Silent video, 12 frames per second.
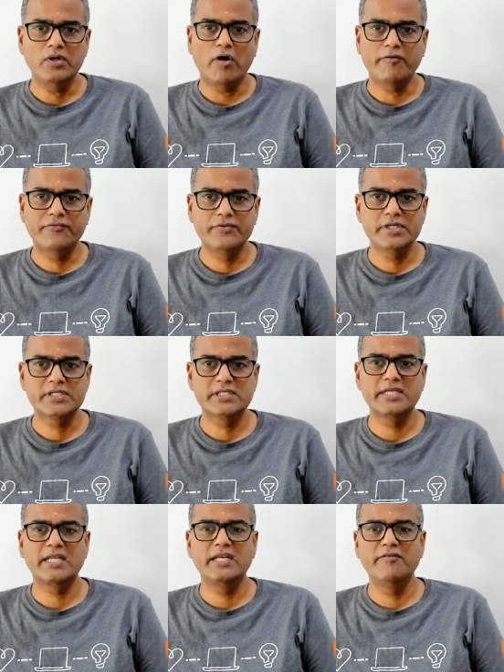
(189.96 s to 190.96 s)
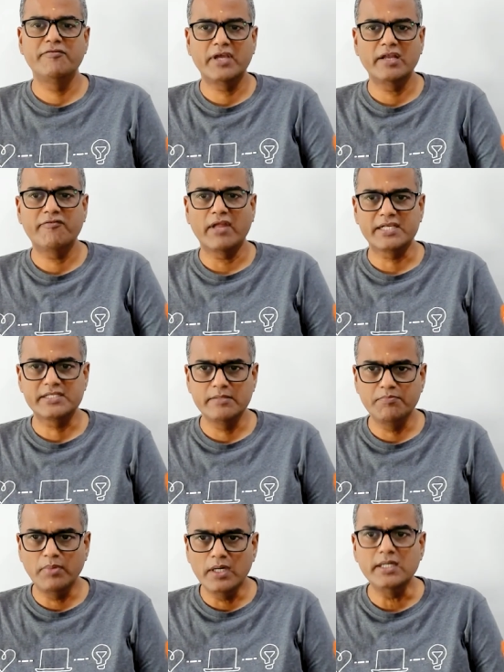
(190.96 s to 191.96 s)
offers significant
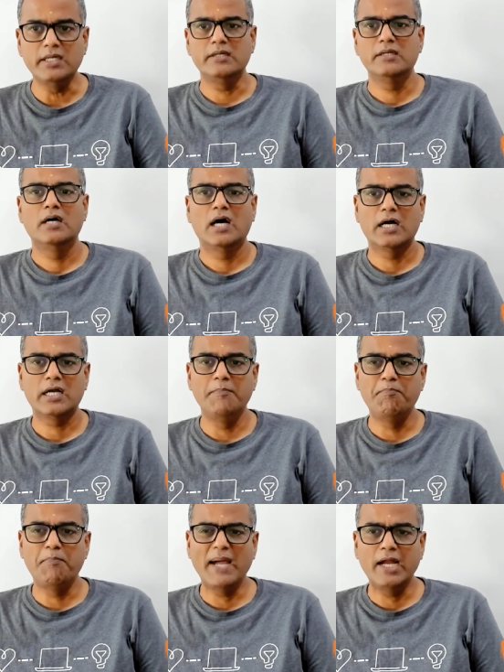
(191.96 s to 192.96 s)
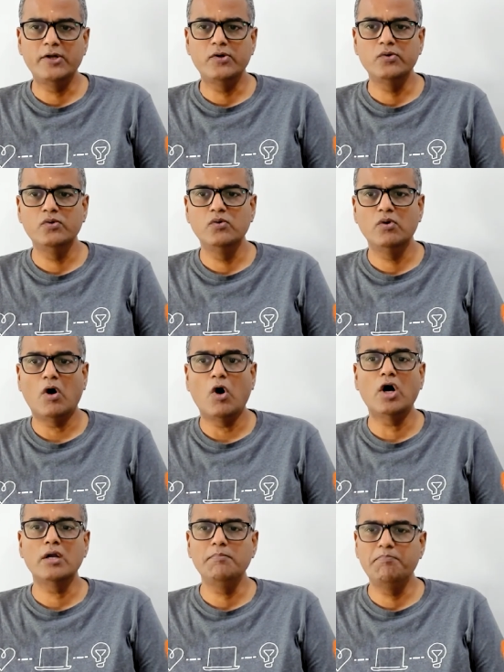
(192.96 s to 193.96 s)
flexibility compared to
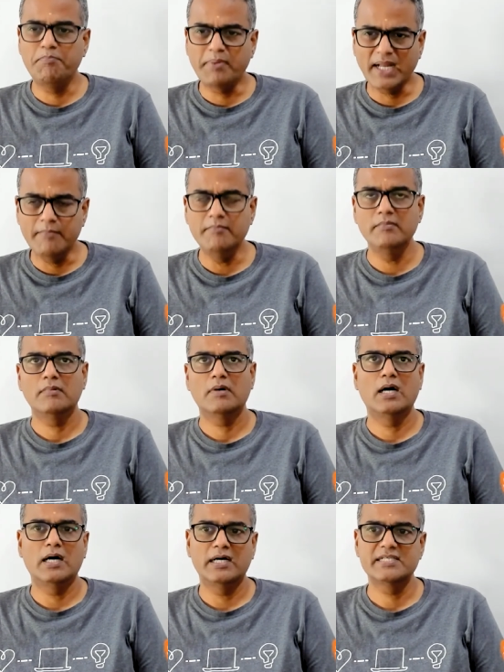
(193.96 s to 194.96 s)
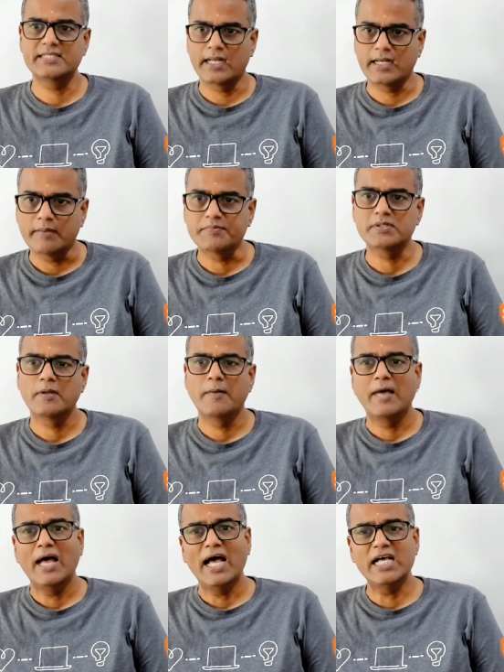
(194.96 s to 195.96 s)
on-prem setups.
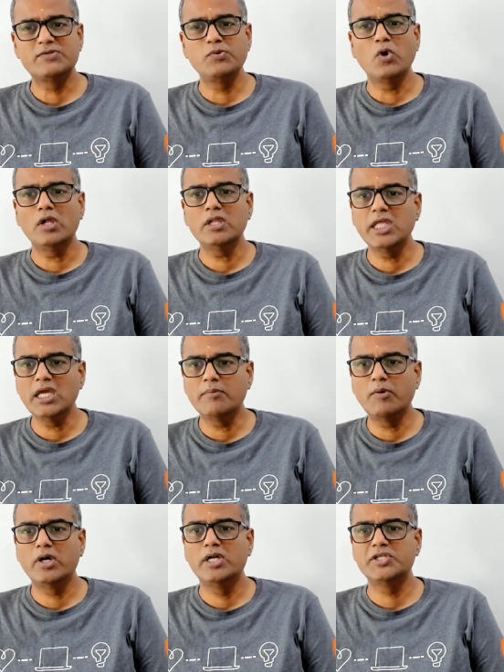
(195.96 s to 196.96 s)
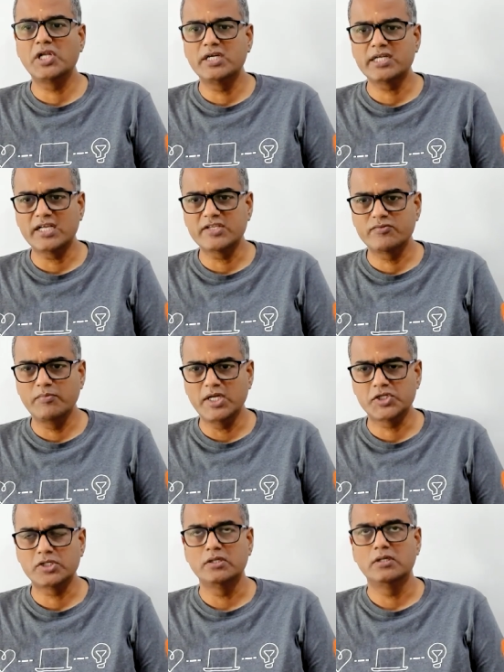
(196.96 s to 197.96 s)
As we all think about digital
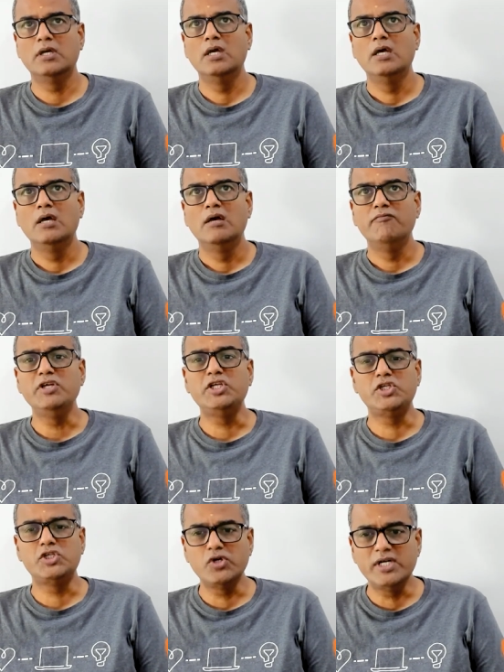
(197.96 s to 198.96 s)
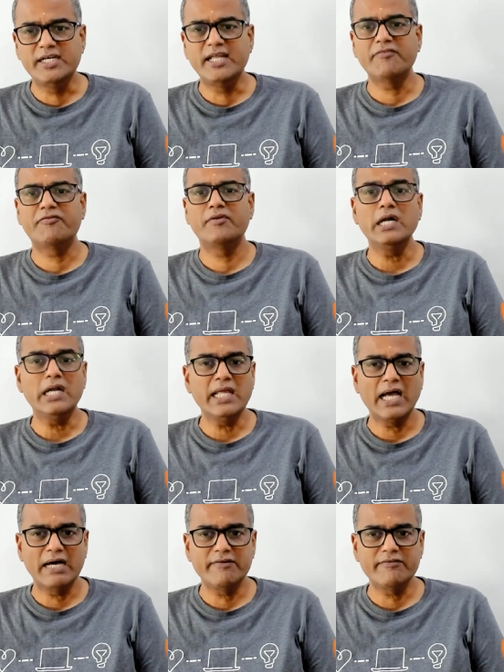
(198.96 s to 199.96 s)
transformation, we should definitely
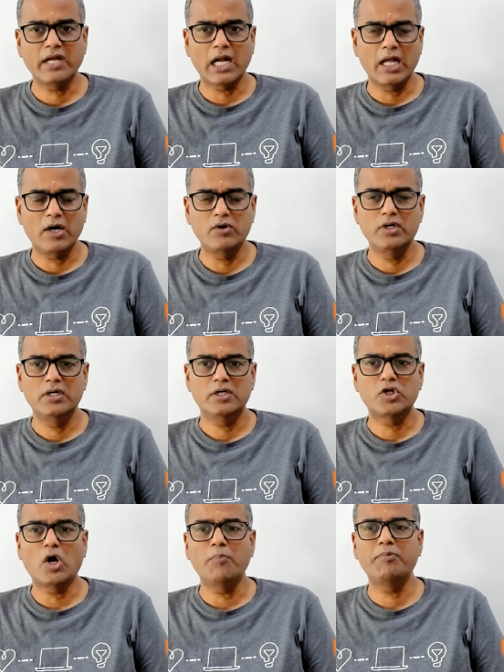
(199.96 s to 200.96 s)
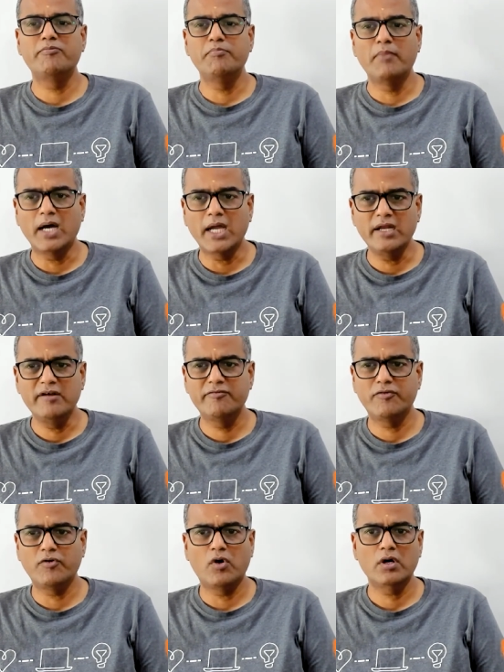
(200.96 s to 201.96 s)
have cloud top of mind
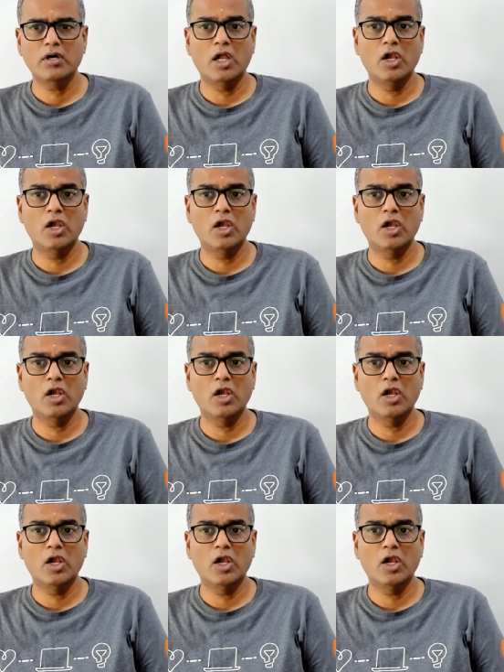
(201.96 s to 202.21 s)
for a